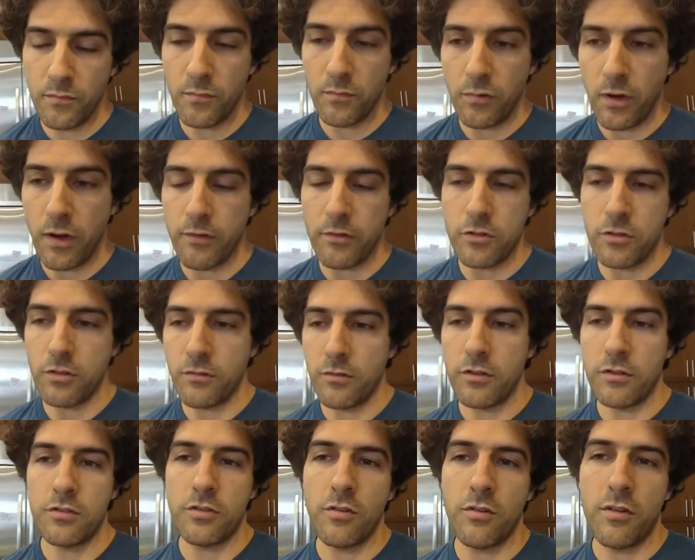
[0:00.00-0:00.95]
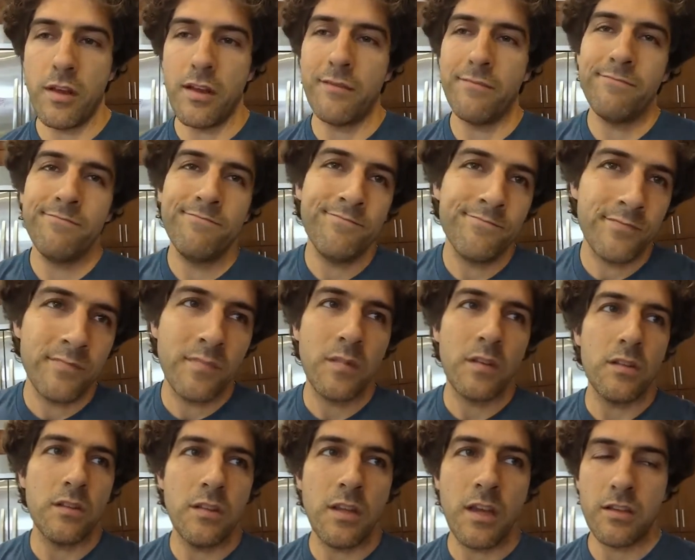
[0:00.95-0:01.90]
private server, so that
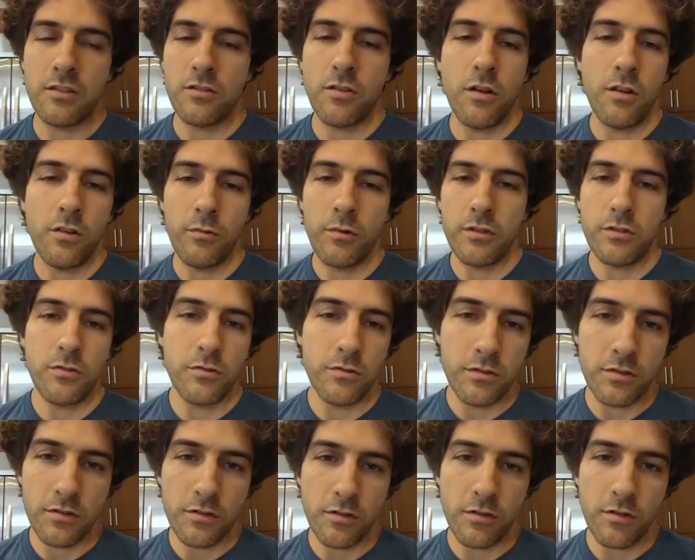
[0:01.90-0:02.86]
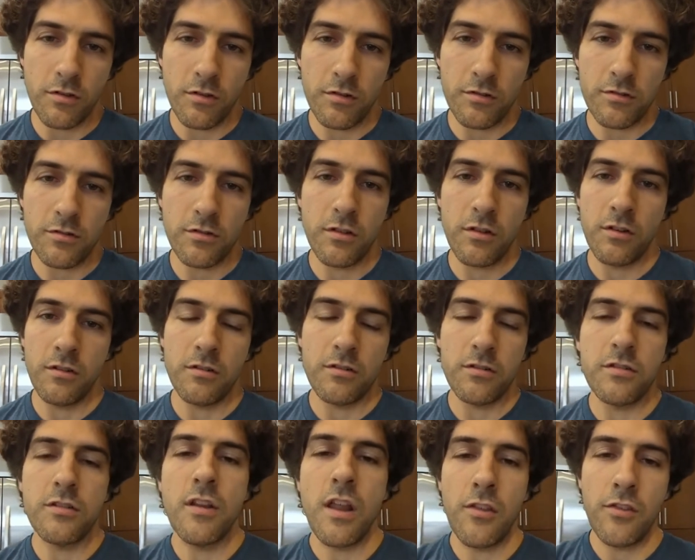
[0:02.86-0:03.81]
yes, all the resources are yours. There's
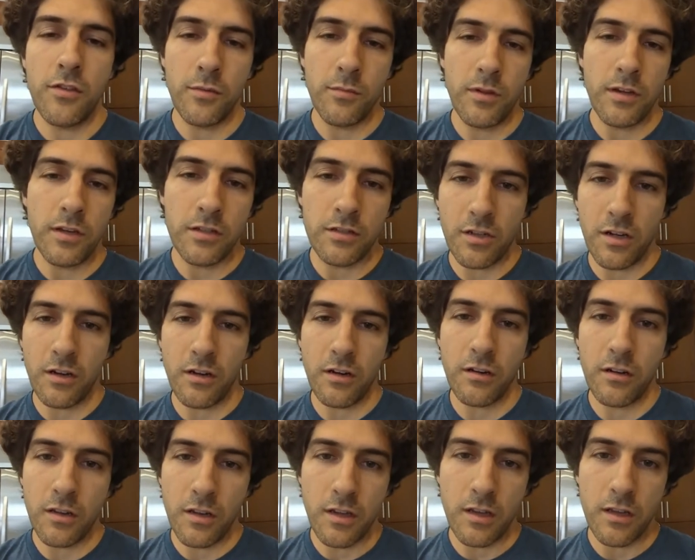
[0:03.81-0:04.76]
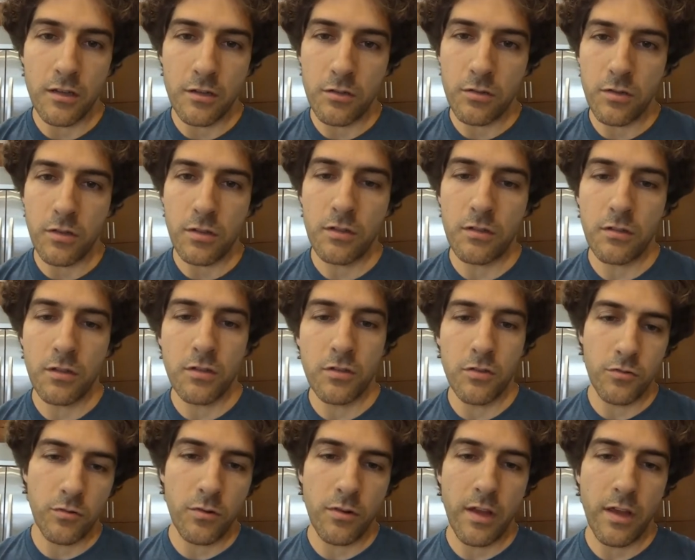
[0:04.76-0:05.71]
nothing being shared, and you can
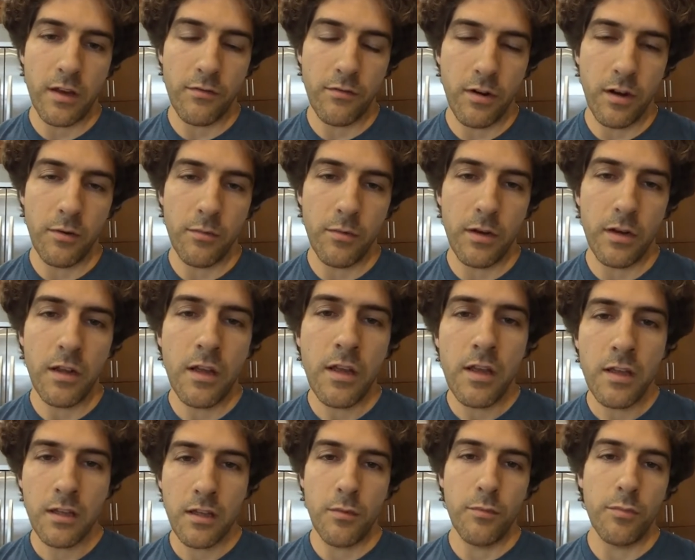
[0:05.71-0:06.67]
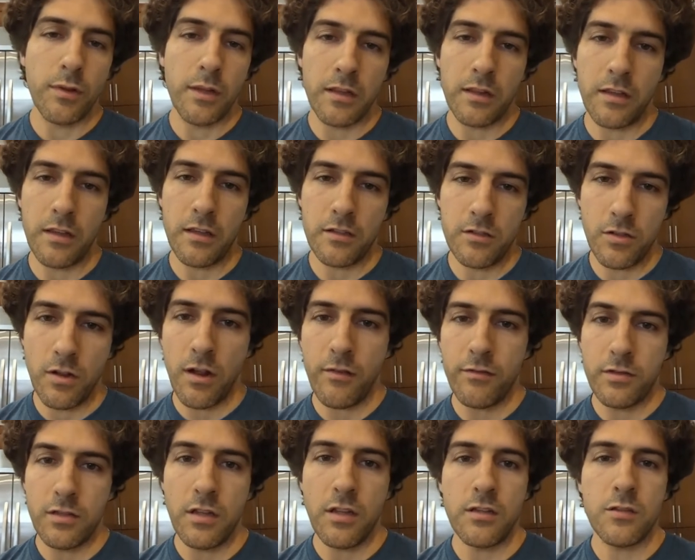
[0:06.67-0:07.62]
control that environment completely. So
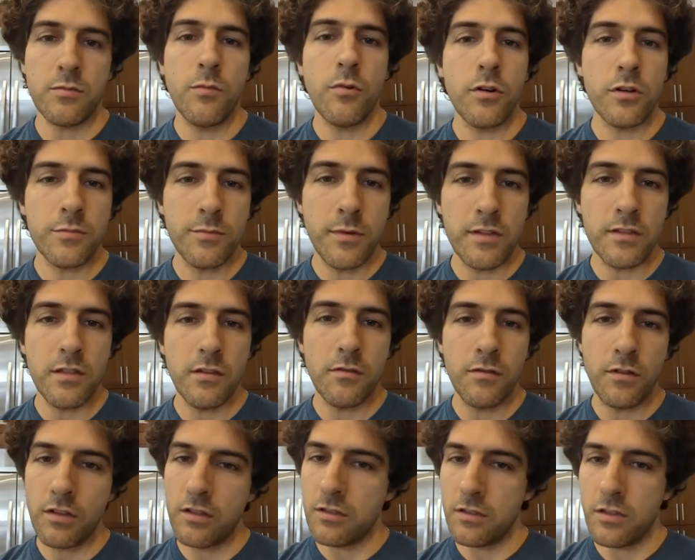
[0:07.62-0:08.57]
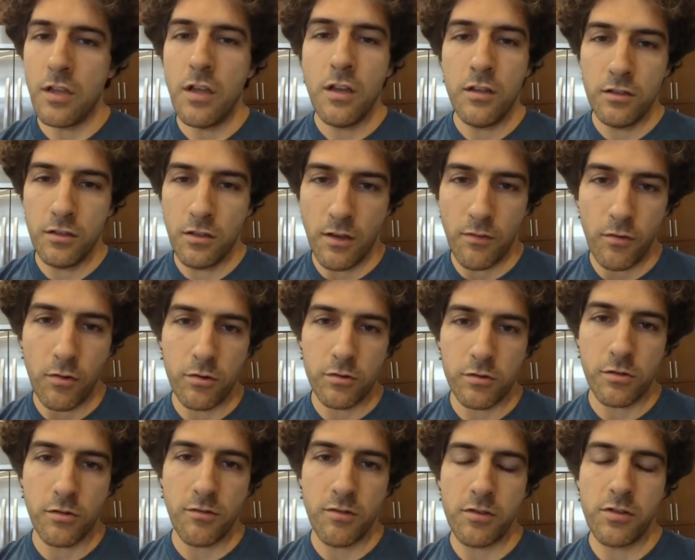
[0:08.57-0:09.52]
obviously that's more expensive because you have a whole
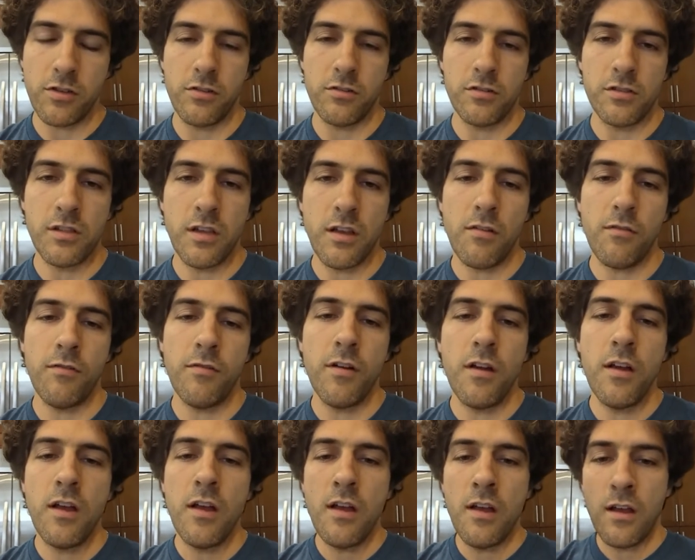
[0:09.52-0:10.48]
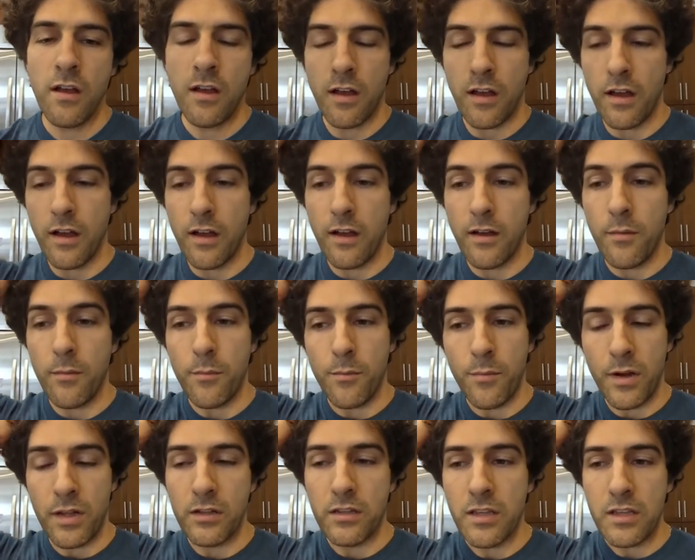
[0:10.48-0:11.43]
server to yourself,
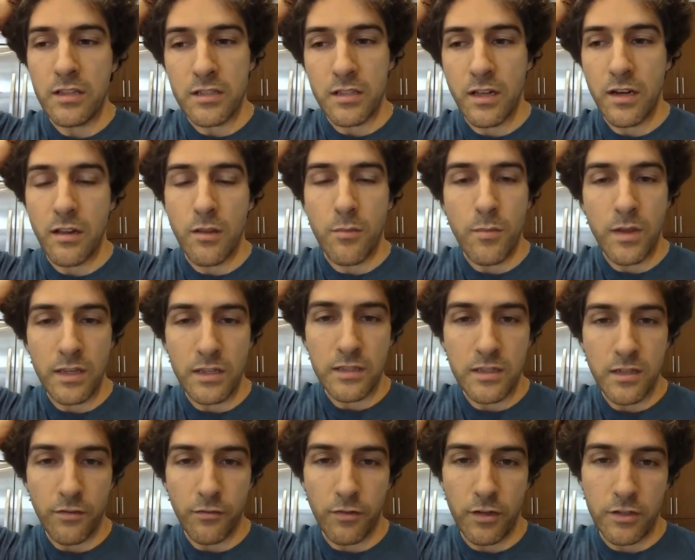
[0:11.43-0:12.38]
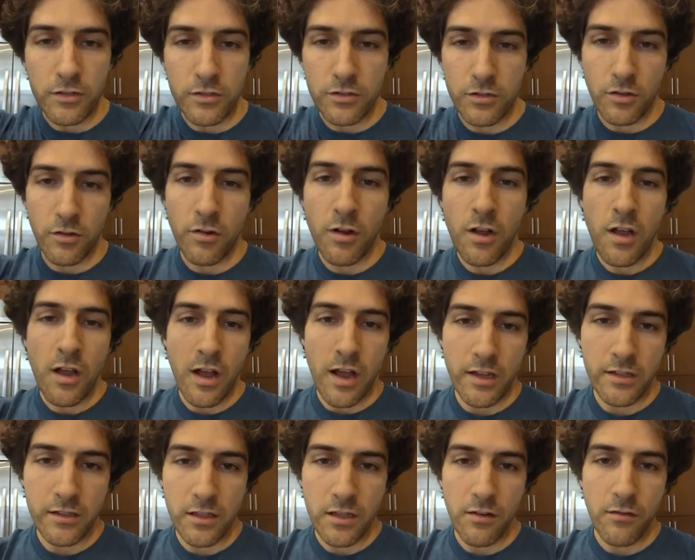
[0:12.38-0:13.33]
but that's kind of the main difference. So
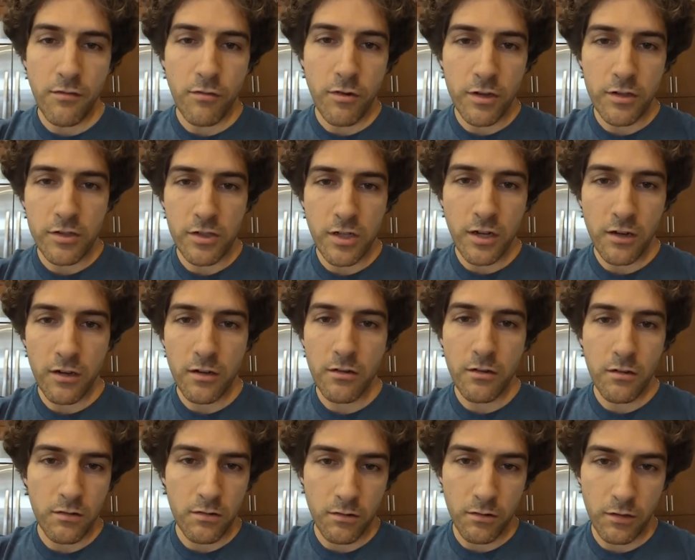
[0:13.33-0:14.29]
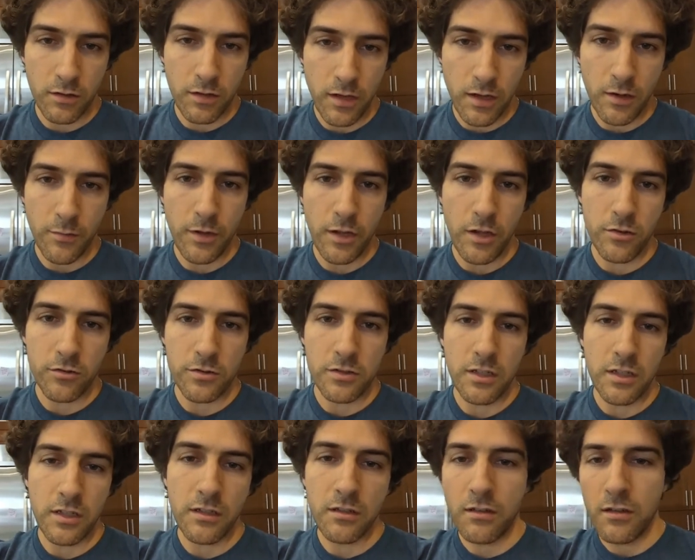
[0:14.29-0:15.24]
I'd say avoid shared or economy
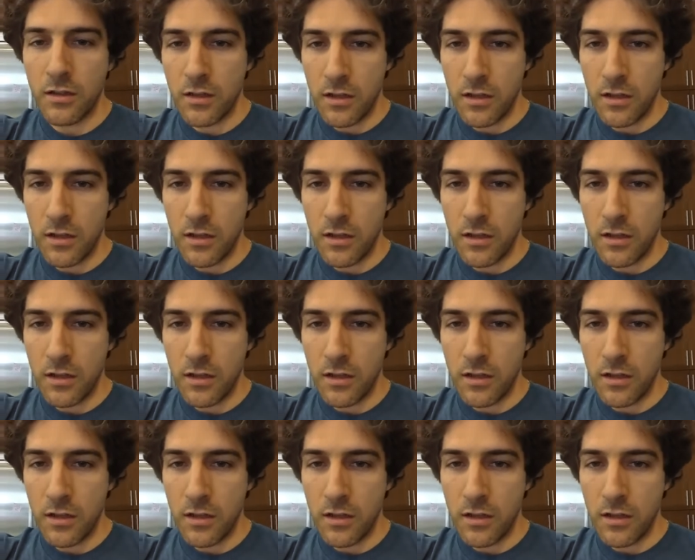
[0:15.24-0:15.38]
hosting